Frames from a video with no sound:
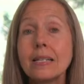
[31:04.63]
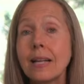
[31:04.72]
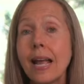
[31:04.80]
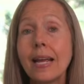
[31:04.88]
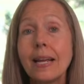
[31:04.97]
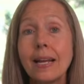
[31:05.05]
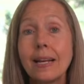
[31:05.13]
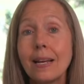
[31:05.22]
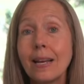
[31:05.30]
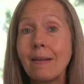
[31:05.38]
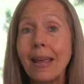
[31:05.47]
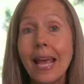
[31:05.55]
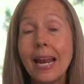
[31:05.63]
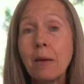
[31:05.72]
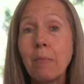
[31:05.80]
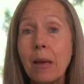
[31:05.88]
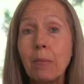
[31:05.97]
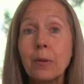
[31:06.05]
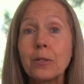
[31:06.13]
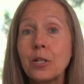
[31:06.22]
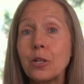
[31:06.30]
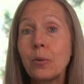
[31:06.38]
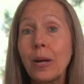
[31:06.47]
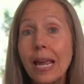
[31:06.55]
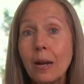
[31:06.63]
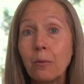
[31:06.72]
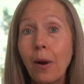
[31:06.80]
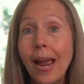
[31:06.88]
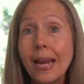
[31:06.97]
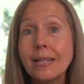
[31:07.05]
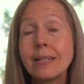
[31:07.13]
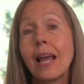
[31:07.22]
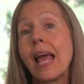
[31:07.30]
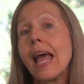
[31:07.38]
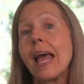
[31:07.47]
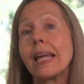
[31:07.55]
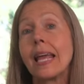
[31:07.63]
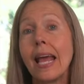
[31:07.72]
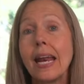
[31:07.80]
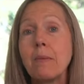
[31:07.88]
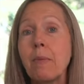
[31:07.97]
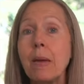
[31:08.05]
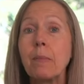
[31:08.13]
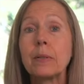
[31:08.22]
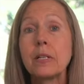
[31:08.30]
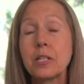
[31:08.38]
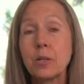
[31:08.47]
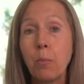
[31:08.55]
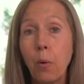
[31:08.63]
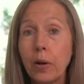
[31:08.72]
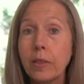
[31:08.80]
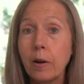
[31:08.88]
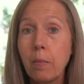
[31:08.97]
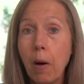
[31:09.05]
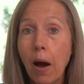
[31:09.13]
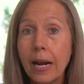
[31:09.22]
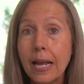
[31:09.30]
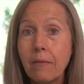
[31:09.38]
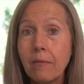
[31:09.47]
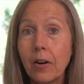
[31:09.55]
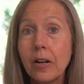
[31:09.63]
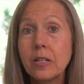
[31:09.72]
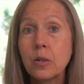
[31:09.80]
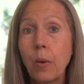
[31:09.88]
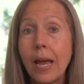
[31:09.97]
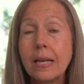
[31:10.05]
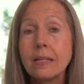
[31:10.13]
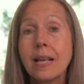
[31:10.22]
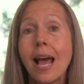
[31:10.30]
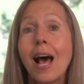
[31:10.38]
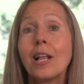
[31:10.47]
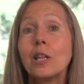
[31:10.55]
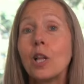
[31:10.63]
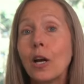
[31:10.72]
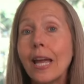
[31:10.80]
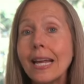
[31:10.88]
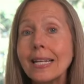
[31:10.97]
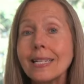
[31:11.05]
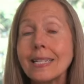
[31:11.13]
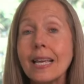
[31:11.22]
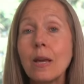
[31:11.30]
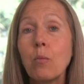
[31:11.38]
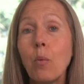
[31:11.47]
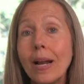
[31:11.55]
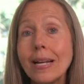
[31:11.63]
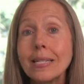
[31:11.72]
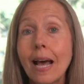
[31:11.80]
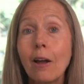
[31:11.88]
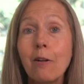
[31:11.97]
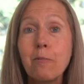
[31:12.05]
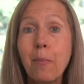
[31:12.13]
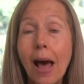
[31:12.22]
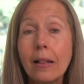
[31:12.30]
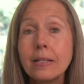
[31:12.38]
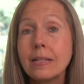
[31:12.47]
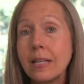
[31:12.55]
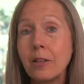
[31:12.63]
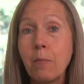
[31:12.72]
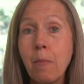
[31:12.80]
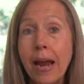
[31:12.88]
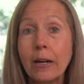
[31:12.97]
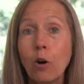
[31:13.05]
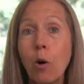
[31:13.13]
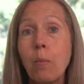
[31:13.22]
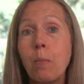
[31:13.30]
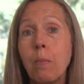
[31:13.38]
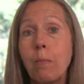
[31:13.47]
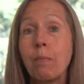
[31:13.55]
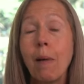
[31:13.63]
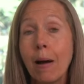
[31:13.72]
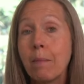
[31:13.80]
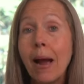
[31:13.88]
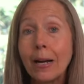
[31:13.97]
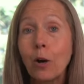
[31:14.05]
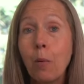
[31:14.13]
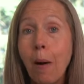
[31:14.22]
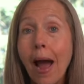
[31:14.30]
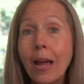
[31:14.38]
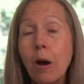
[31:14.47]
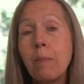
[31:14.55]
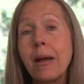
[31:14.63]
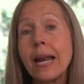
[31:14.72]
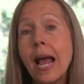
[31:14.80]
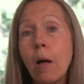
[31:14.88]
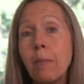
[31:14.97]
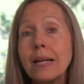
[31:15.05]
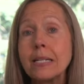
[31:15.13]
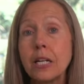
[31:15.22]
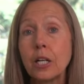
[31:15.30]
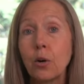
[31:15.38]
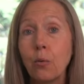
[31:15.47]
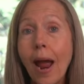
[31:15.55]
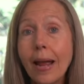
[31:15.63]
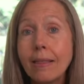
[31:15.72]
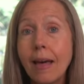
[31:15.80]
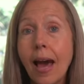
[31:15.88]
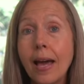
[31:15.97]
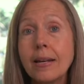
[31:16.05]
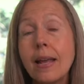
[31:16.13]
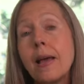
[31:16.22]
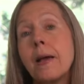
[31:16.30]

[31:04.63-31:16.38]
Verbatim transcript: is like getting people to eat right, getting people to support their body in various ways, looking to see what is out of balance in their microbiome and helping to correct that,